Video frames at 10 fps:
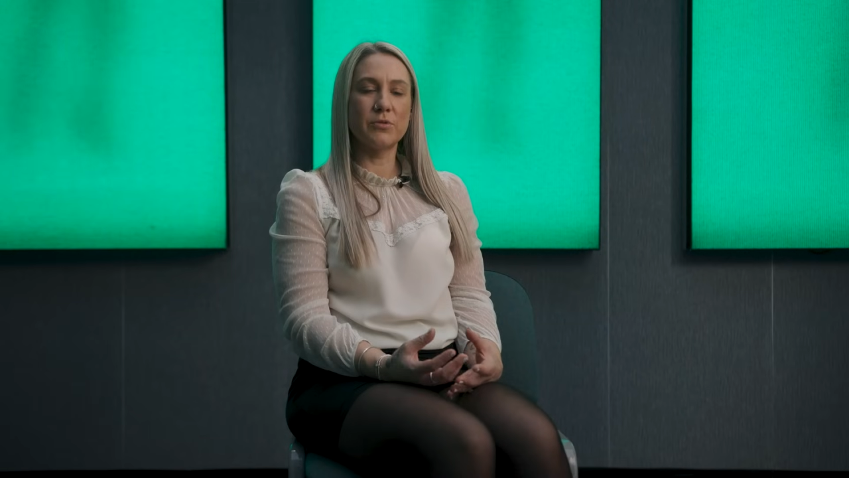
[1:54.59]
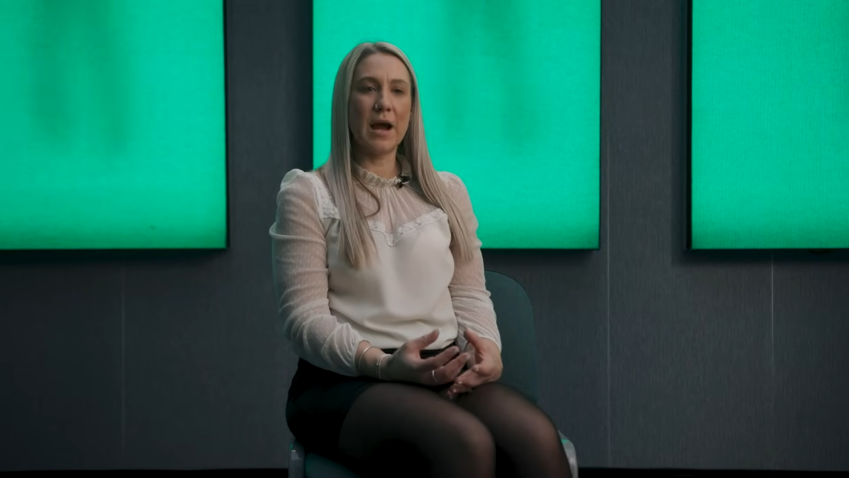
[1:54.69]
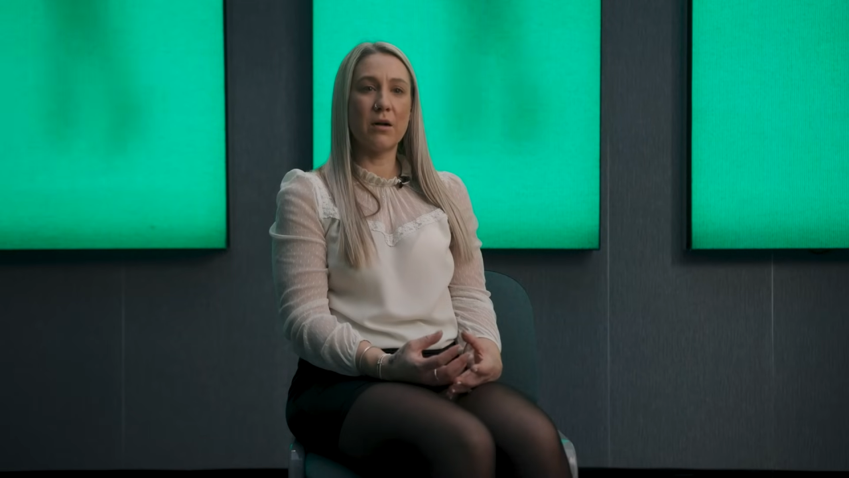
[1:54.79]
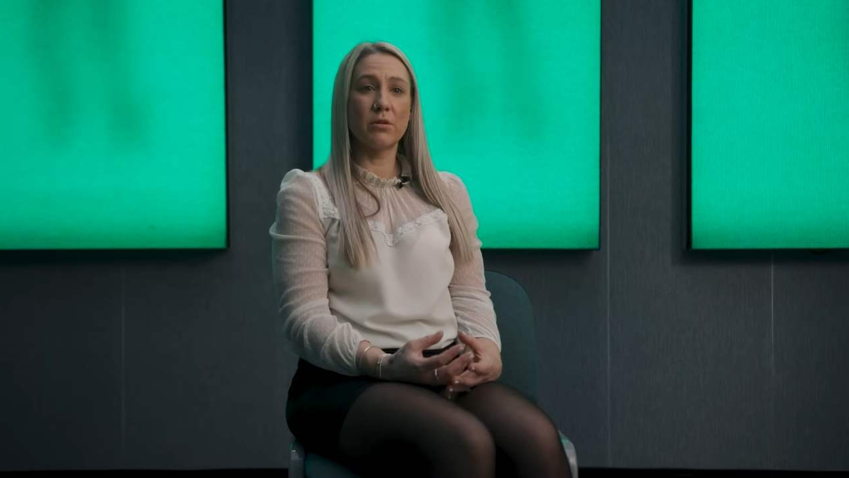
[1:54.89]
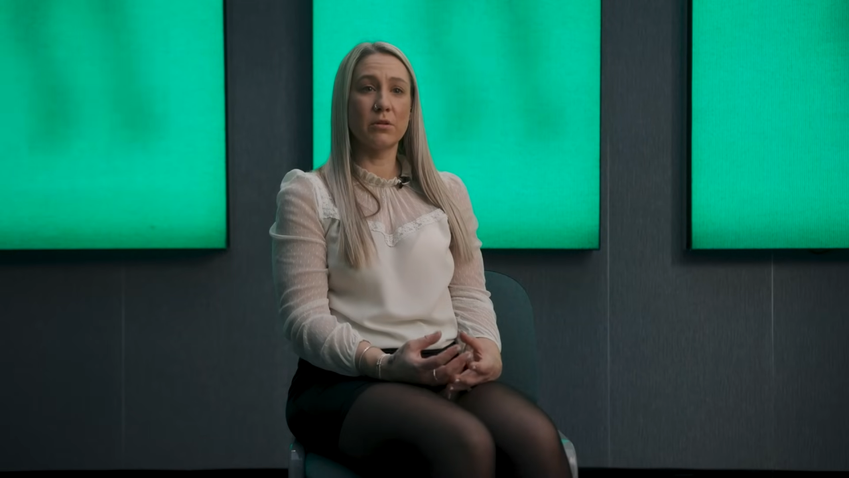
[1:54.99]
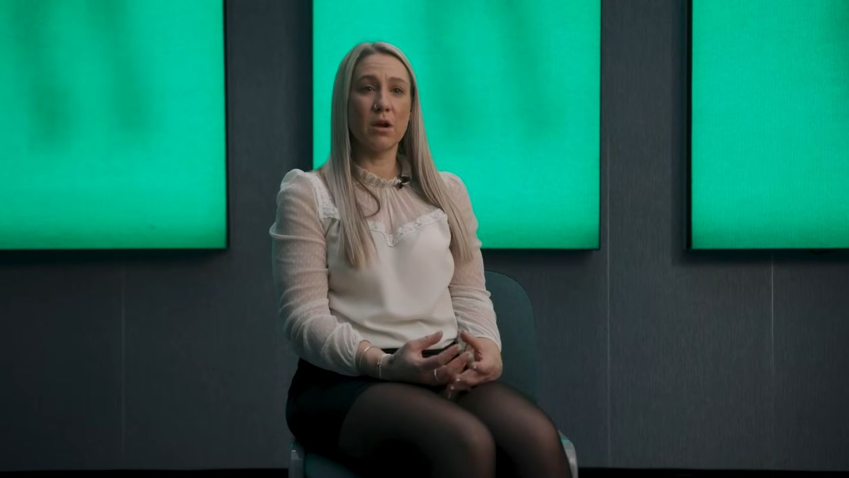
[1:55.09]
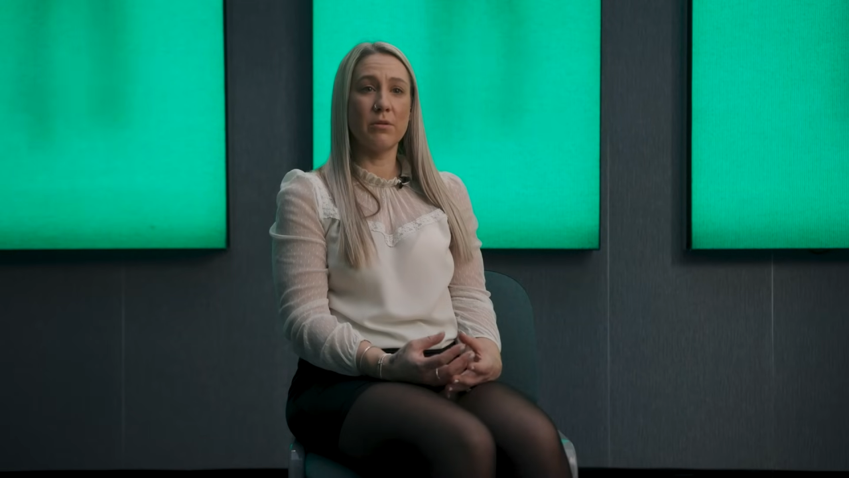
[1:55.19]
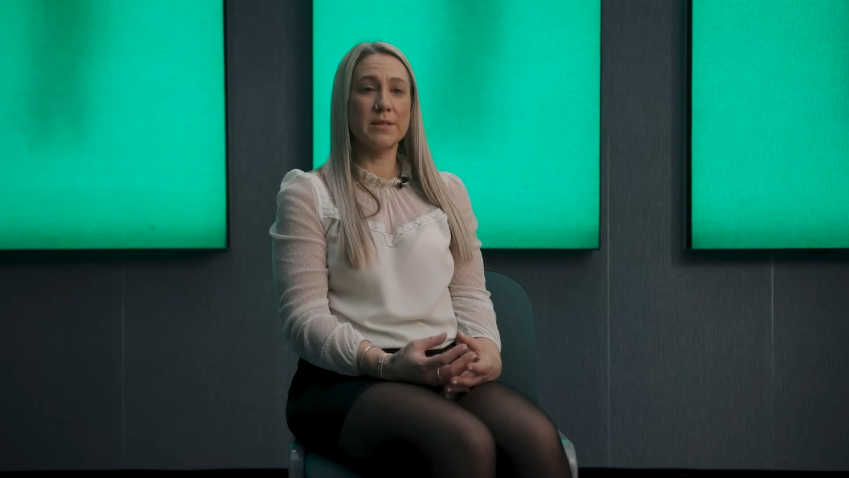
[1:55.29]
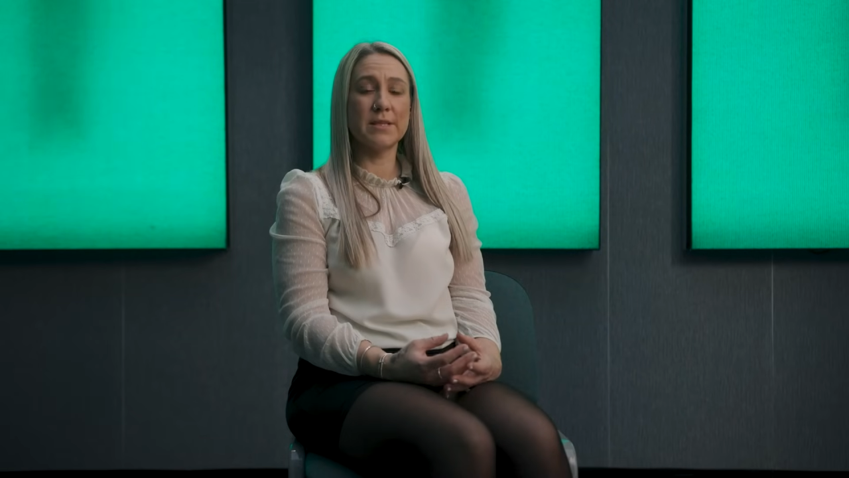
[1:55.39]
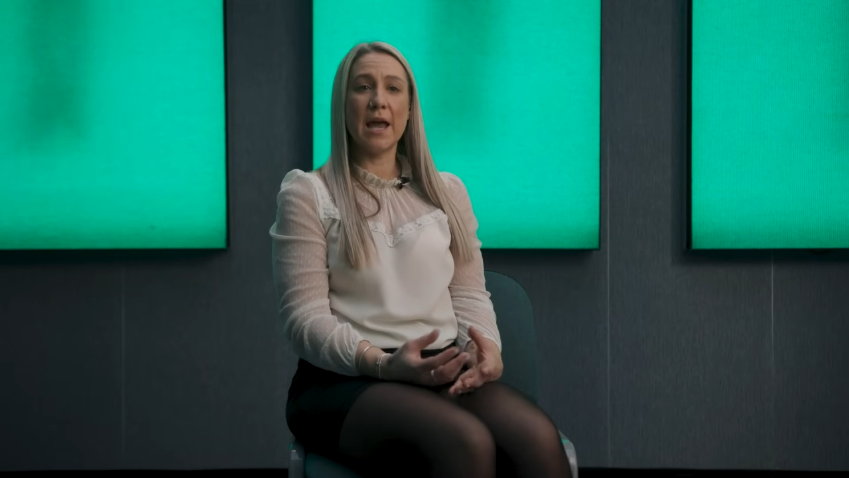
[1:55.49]
now could
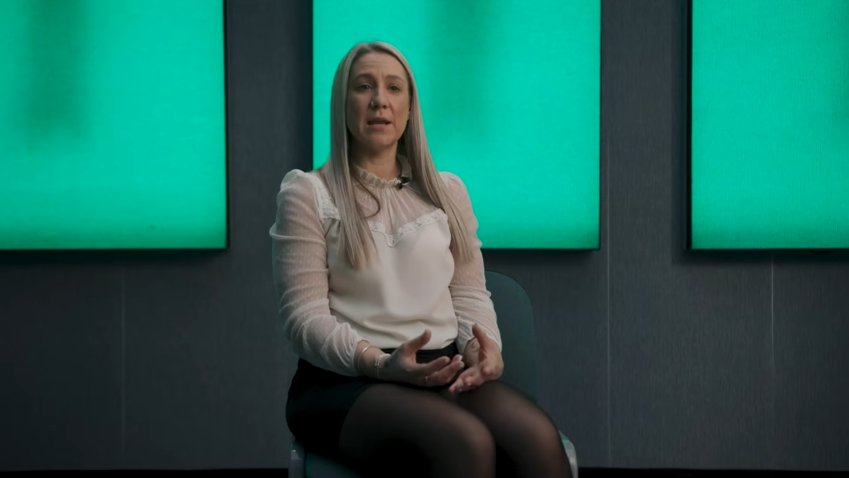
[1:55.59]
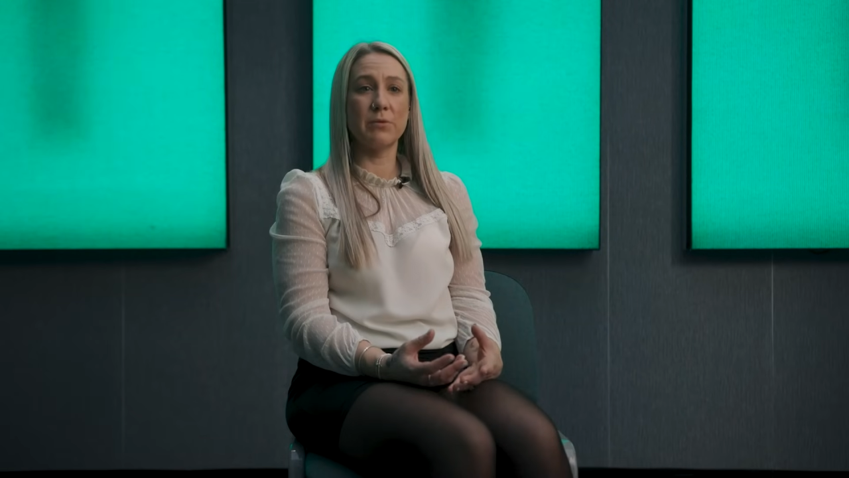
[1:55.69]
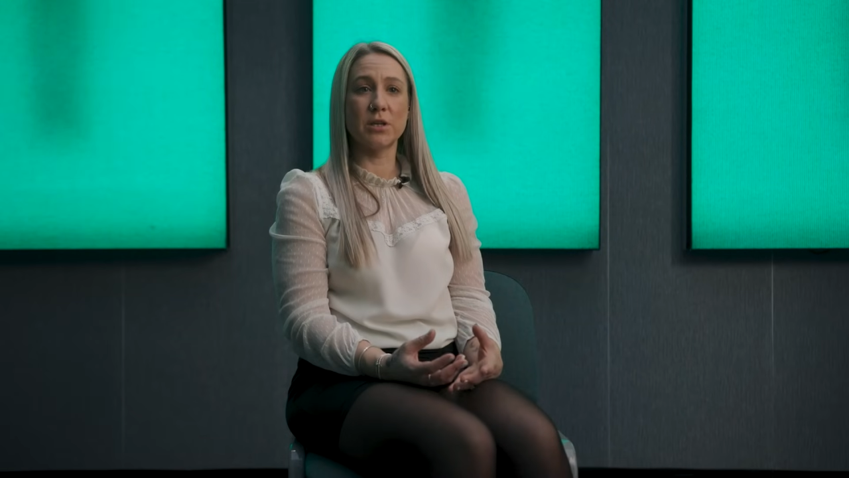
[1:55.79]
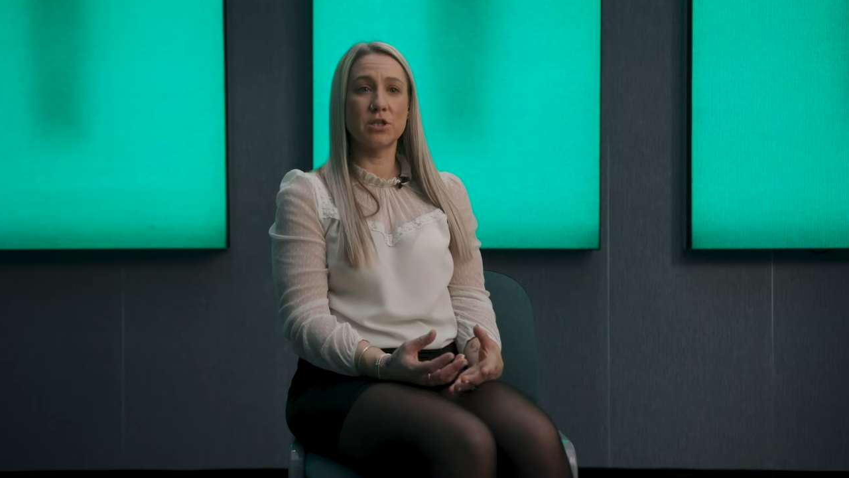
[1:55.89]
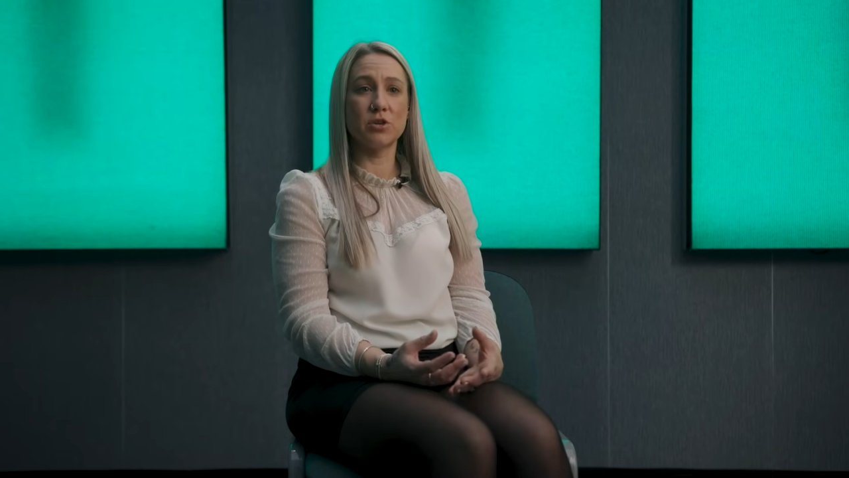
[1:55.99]
go into anybody's